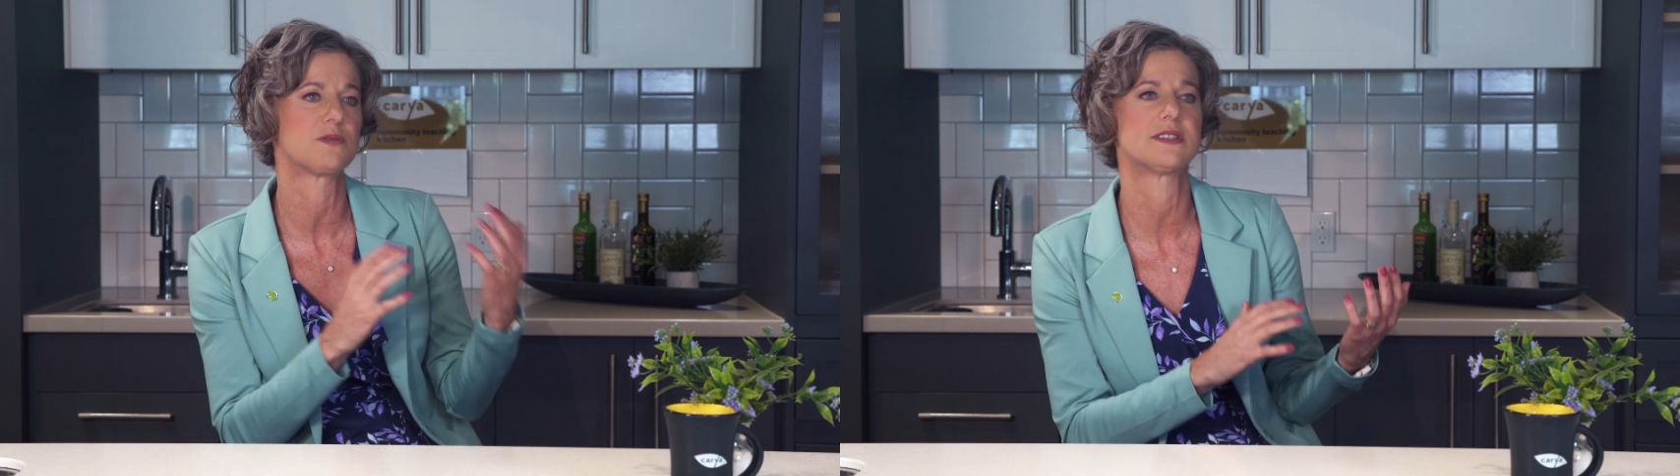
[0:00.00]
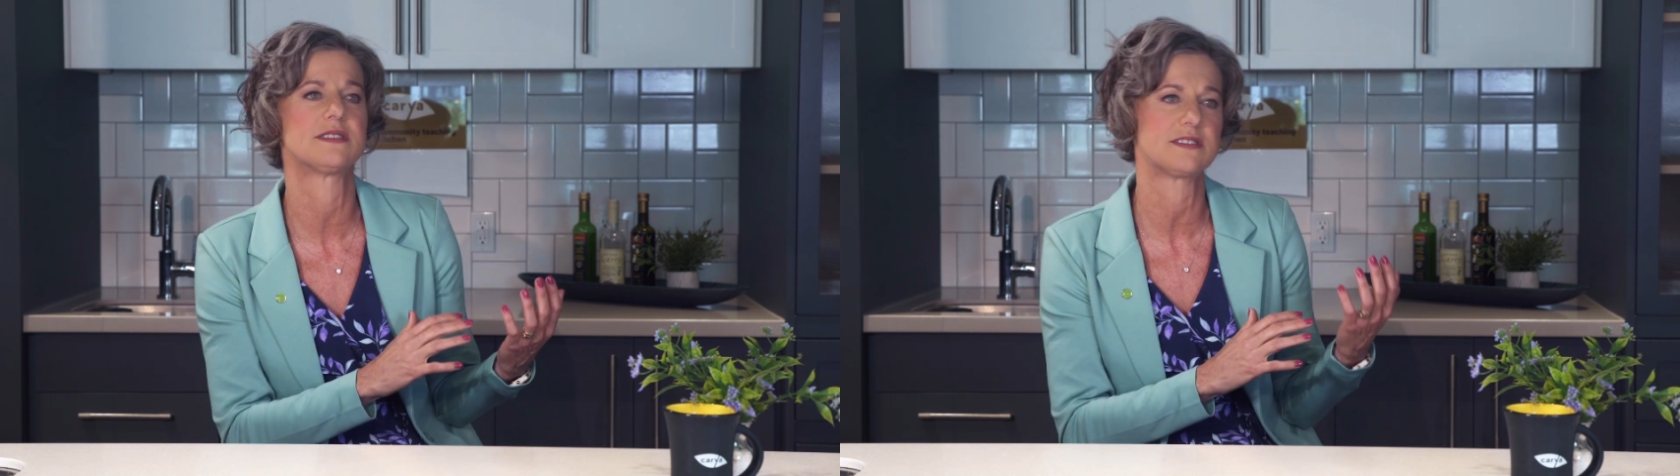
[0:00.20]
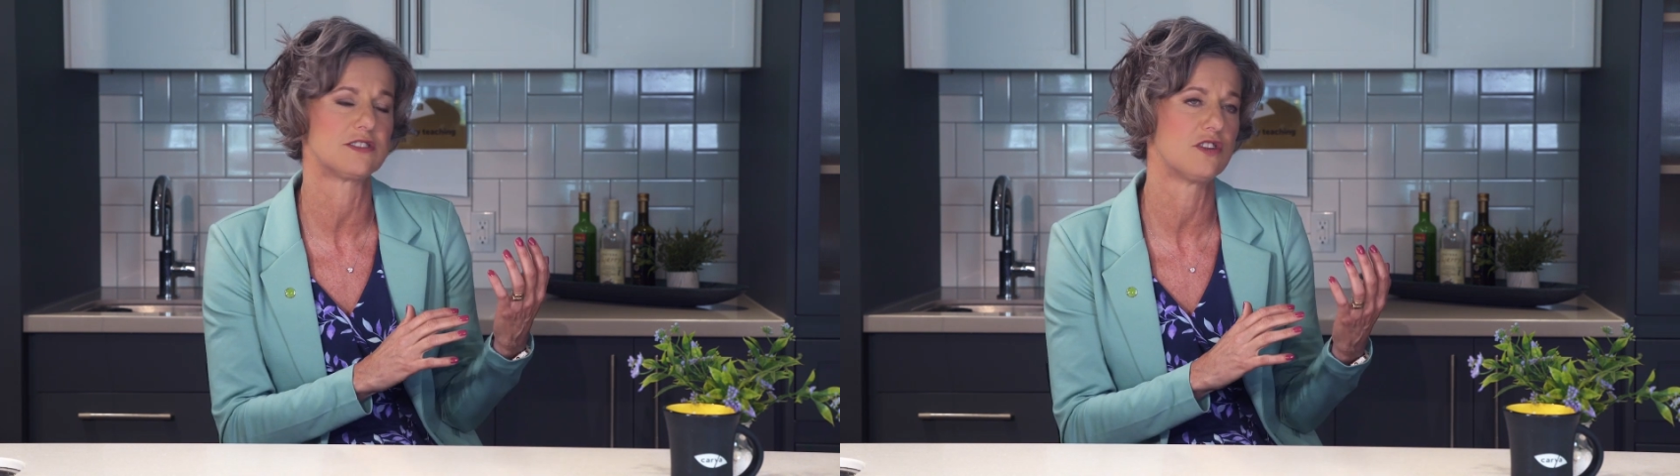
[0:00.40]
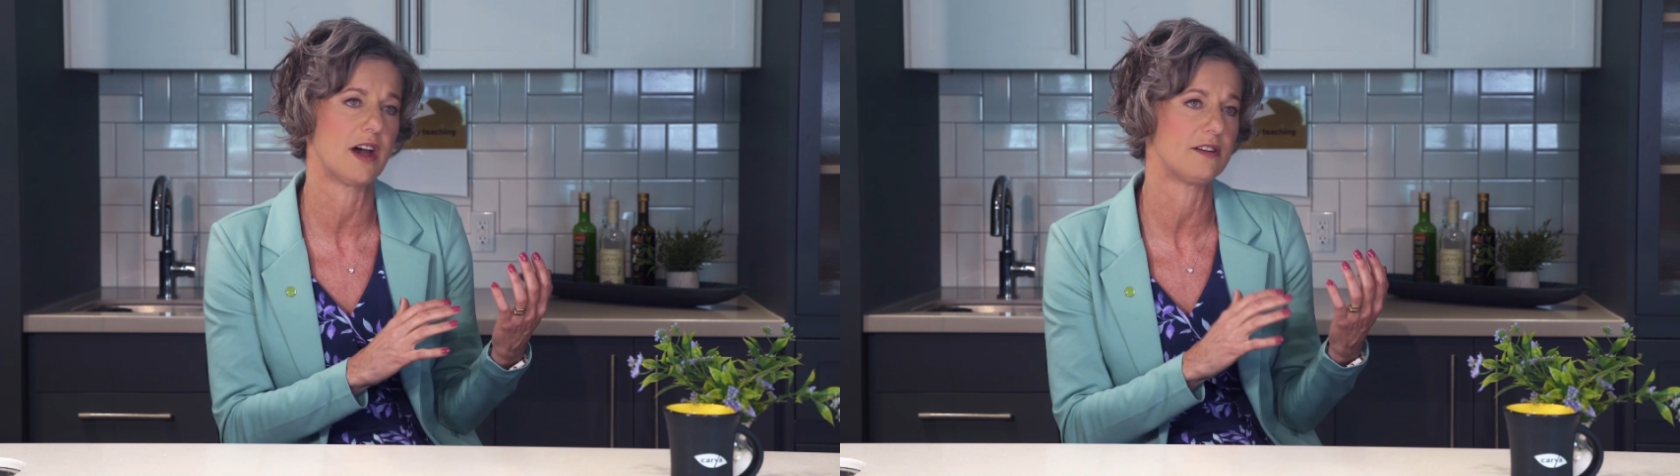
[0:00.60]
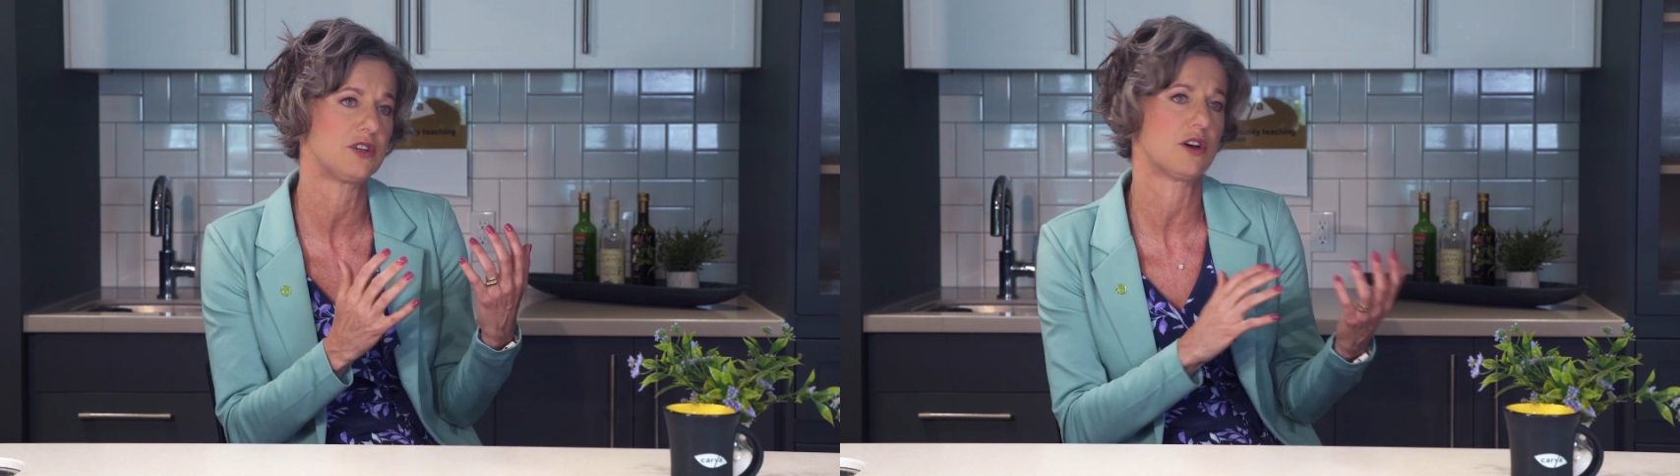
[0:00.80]
was
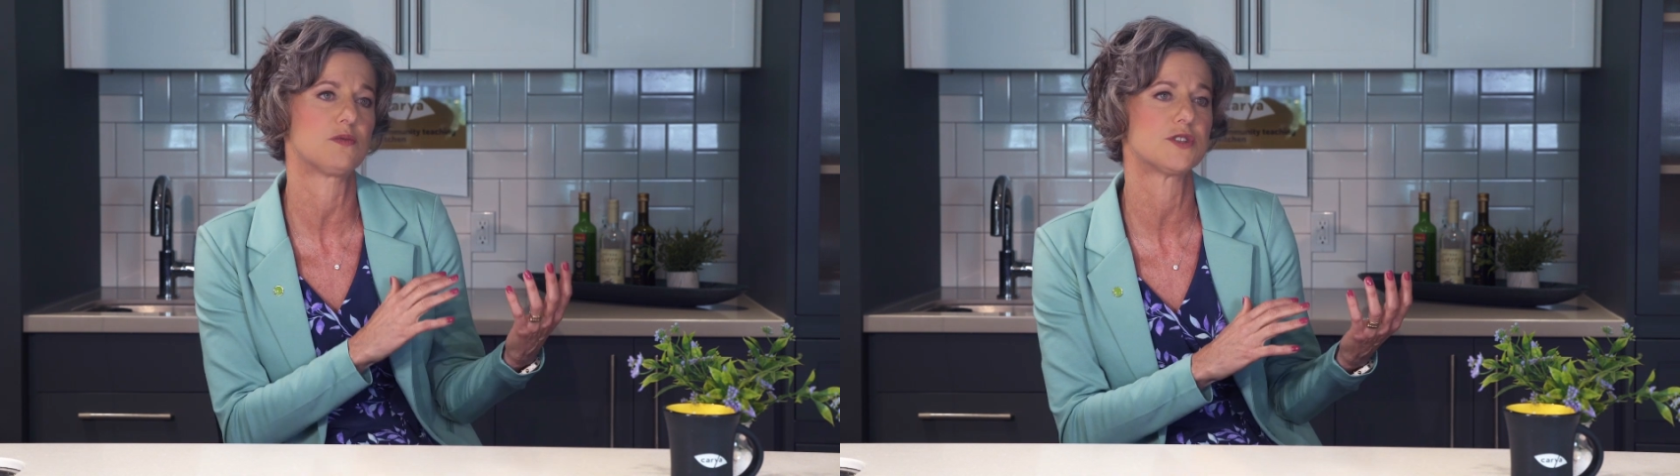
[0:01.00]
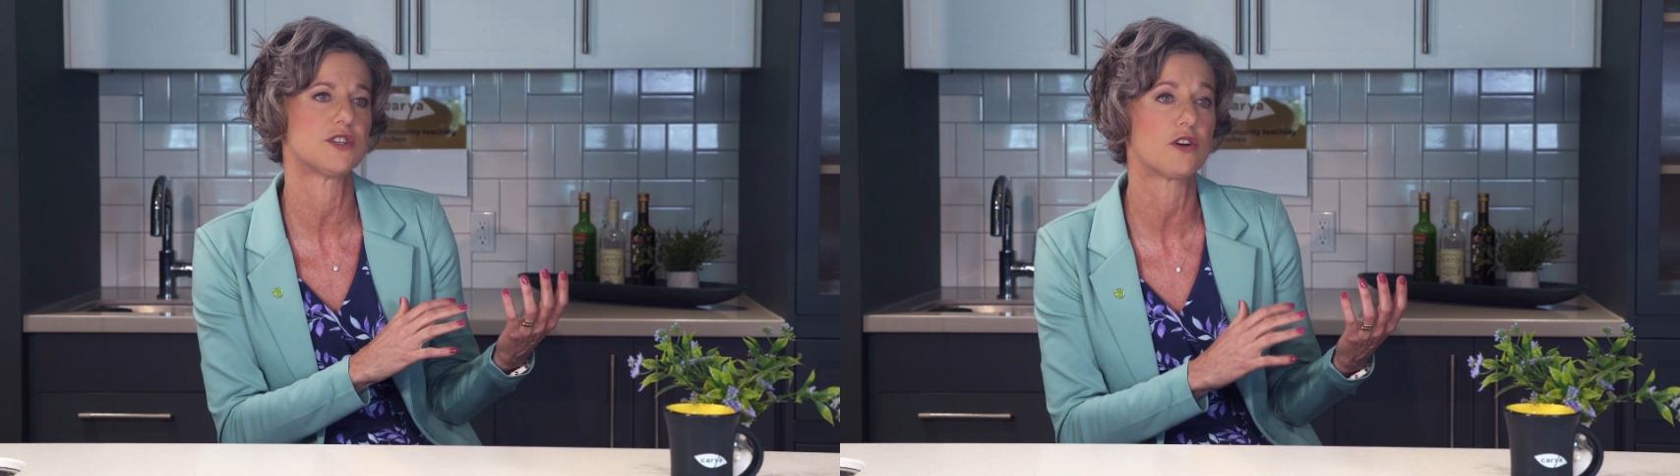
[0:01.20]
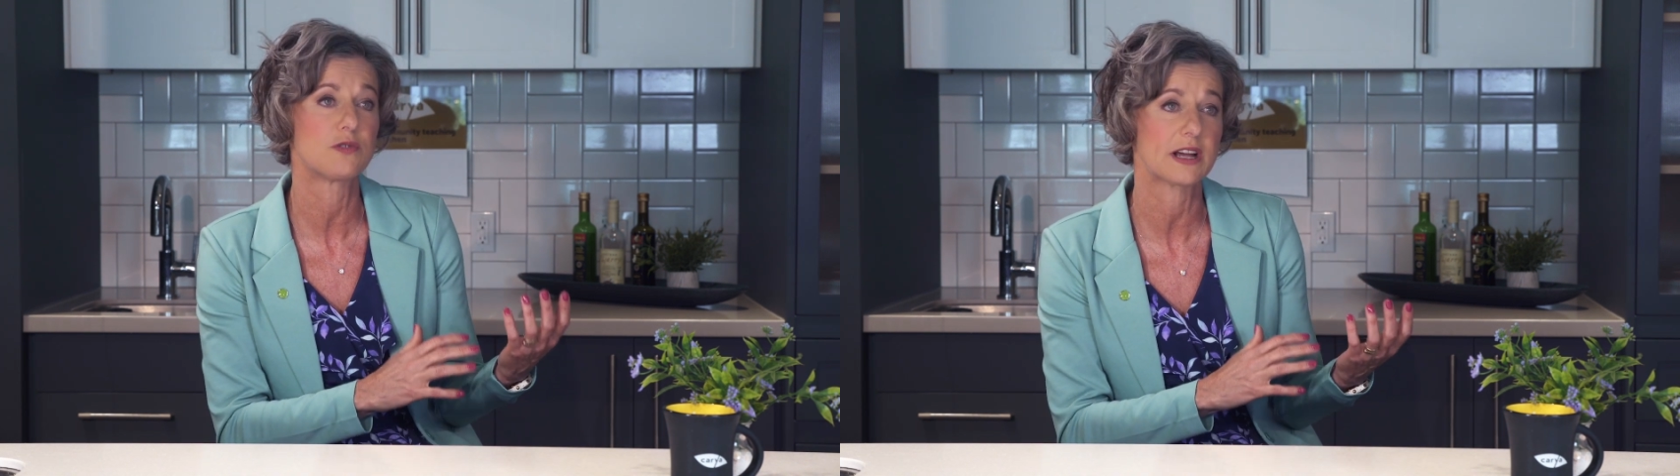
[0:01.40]
not, you know, it was not